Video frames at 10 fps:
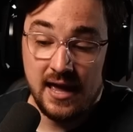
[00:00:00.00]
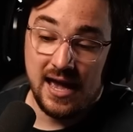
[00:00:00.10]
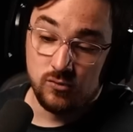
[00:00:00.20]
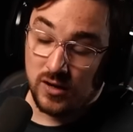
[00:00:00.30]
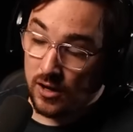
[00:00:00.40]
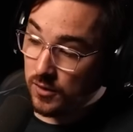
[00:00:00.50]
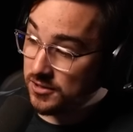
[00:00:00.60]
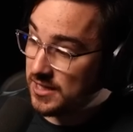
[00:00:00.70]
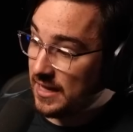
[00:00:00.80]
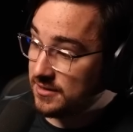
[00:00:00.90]
And what I will
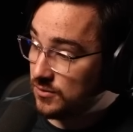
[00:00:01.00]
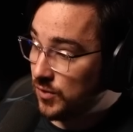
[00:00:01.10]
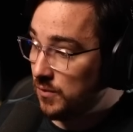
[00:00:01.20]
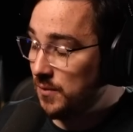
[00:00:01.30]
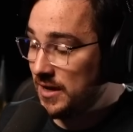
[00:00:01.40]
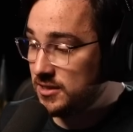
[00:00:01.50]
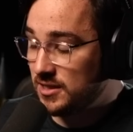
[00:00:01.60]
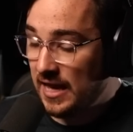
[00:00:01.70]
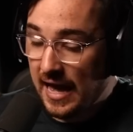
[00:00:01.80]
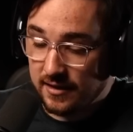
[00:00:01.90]
say is when we went to
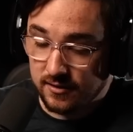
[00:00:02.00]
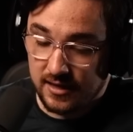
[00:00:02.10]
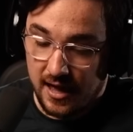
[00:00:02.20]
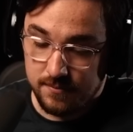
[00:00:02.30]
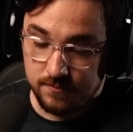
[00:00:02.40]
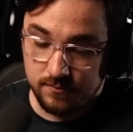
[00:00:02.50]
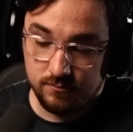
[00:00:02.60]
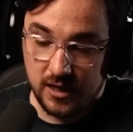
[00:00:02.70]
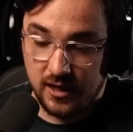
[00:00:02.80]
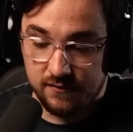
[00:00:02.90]
that
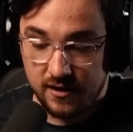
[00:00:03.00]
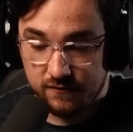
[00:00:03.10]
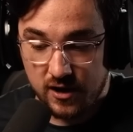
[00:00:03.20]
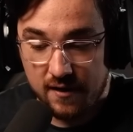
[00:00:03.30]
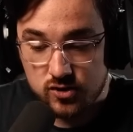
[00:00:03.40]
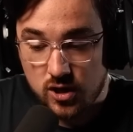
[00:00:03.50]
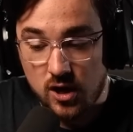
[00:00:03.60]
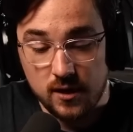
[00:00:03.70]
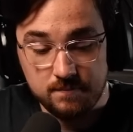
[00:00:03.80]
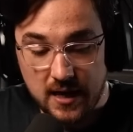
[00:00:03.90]
media event for
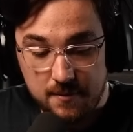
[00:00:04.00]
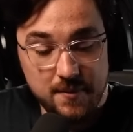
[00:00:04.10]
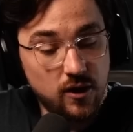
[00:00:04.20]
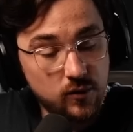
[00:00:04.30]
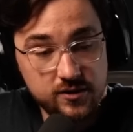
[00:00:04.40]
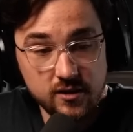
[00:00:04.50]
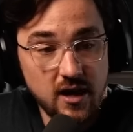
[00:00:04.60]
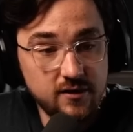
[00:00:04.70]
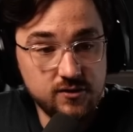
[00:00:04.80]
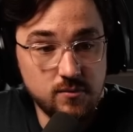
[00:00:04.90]
Avatar, I met with a
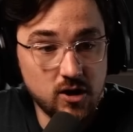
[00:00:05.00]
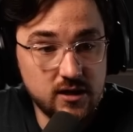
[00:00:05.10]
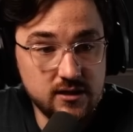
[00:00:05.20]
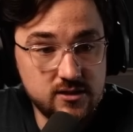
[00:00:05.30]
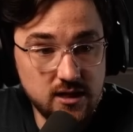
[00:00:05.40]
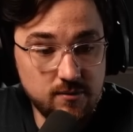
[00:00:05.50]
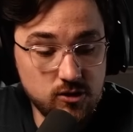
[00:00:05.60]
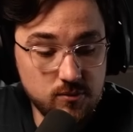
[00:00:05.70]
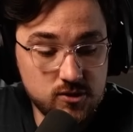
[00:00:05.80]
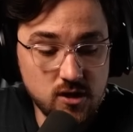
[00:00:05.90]
lot of the marketing team at
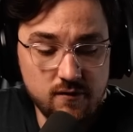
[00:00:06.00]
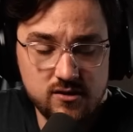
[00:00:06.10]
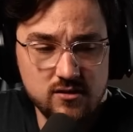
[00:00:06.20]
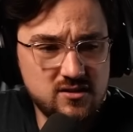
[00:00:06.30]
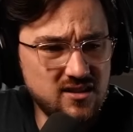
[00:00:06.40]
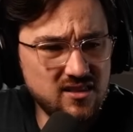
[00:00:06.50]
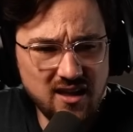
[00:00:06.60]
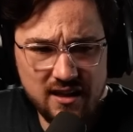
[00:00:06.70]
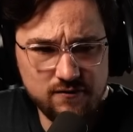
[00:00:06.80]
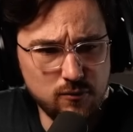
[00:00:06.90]
Ubisoft.
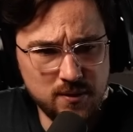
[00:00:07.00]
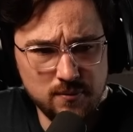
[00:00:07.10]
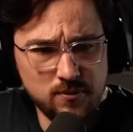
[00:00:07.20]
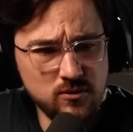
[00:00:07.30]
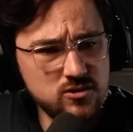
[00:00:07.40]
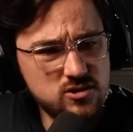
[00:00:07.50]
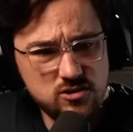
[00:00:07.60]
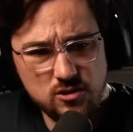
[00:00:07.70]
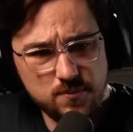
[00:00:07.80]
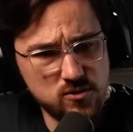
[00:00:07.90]
Delightful people,
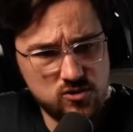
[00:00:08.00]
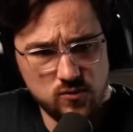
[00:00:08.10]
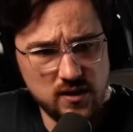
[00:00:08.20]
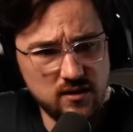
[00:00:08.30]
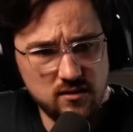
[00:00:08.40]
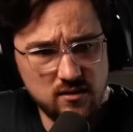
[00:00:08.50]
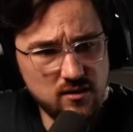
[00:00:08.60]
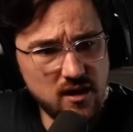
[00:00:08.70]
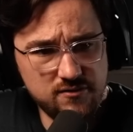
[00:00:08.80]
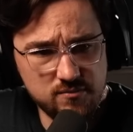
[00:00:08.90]
super sweet,
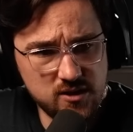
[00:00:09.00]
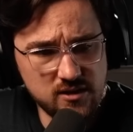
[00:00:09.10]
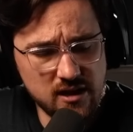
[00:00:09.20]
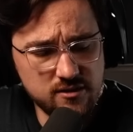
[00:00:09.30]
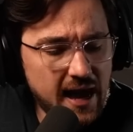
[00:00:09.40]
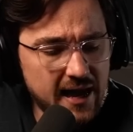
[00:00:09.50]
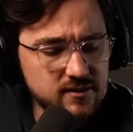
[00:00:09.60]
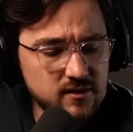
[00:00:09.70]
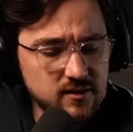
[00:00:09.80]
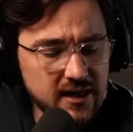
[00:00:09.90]
love them to death.
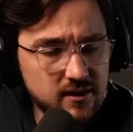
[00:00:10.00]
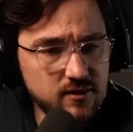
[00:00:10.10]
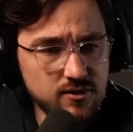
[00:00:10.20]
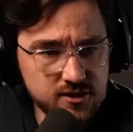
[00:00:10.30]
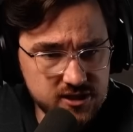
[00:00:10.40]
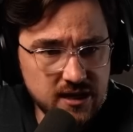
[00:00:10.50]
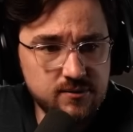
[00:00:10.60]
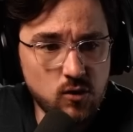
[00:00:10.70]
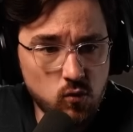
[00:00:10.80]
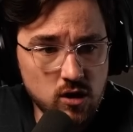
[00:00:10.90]
And like the team
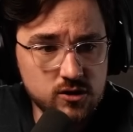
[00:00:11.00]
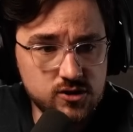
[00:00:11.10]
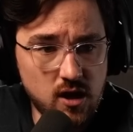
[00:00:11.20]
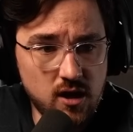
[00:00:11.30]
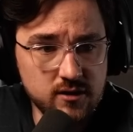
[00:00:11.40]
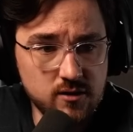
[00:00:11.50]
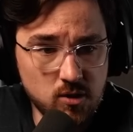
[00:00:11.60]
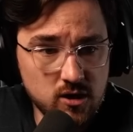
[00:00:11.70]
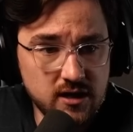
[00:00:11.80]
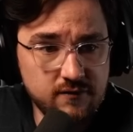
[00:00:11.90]
that works on the
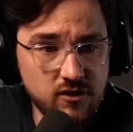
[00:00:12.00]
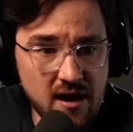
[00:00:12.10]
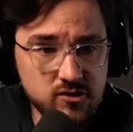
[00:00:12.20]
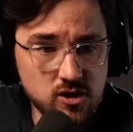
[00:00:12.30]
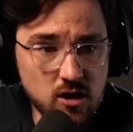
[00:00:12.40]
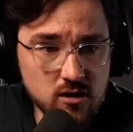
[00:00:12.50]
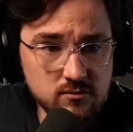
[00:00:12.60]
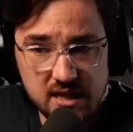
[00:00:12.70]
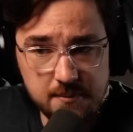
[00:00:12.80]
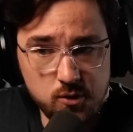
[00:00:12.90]
marketing for Avatar,
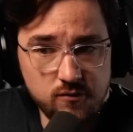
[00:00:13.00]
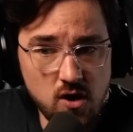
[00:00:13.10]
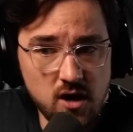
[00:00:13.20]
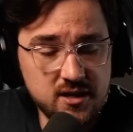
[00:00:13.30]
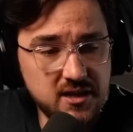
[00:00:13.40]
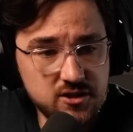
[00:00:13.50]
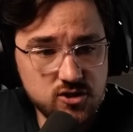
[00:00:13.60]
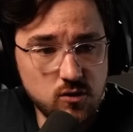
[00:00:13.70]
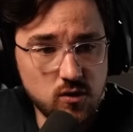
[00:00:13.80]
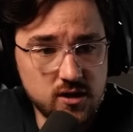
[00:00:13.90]
they move on and they
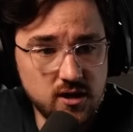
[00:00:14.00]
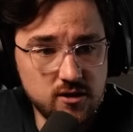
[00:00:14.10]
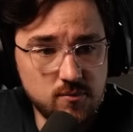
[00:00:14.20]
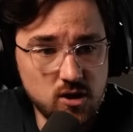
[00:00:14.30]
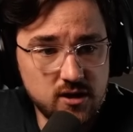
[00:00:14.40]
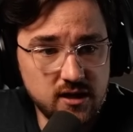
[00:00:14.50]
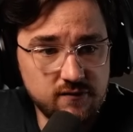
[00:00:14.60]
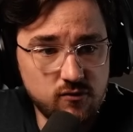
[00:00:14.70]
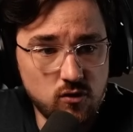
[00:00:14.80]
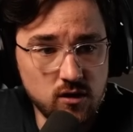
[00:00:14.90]
start working on the marketing
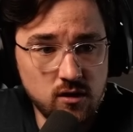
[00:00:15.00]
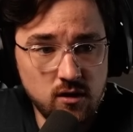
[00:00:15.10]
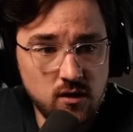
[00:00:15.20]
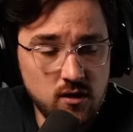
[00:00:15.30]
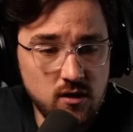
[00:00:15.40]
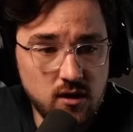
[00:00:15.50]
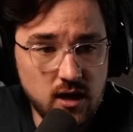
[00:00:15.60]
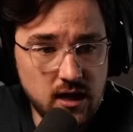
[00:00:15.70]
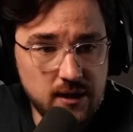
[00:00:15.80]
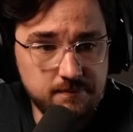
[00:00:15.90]
for
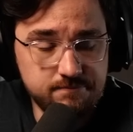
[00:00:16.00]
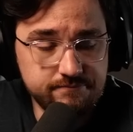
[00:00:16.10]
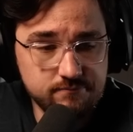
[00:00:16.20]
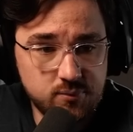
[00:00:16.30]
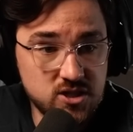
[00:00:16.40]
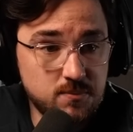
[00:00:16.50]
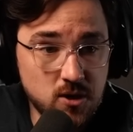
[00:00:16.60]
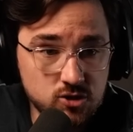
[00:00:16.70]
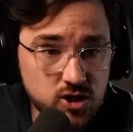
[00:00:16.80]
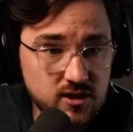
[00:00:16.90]
Prince of
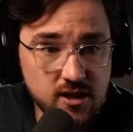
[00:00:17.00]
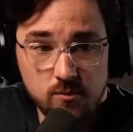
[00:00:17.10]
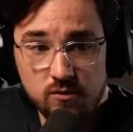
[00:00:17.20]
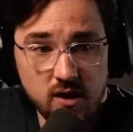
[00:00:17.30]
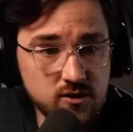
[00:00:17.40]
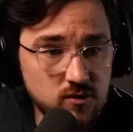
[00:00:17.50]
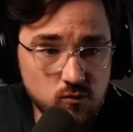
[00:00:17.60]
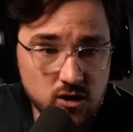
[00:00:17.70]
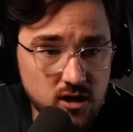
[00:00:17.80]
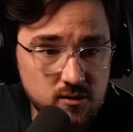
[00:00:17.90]
Persia, and then they move on and
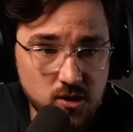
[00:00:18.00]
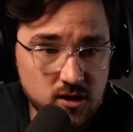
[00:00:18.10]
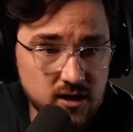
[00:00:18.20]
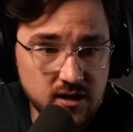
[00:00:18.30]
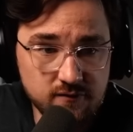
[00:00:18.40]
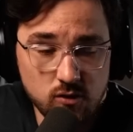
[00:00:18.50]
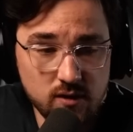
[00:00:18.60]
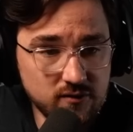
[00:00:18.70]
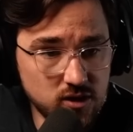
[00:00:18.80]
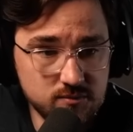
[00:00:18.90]
work on the marketing for
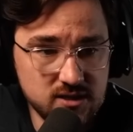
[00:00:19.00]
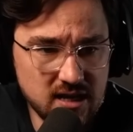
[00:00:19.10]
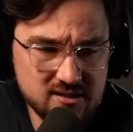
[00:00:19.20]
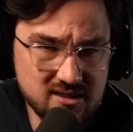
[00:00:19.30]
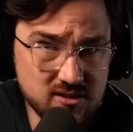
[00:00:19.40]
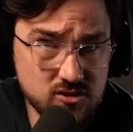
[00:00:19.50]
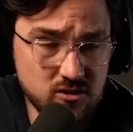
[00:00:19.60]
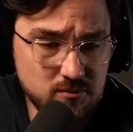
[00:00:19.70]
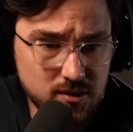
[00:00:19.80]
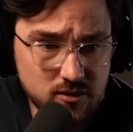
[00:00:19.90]
whatever comes next. I think
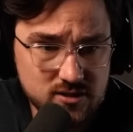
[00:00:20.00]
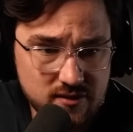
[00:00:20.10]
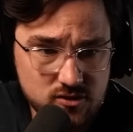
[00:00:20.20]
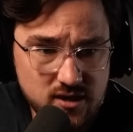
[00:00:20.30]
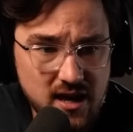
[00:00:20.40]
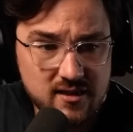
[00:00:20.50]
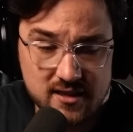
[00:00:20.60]
Skull and Bones after that.